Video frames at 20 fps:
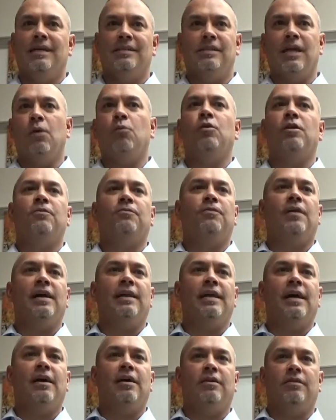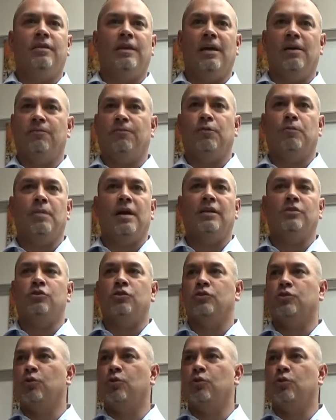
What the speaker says: they want to find out information.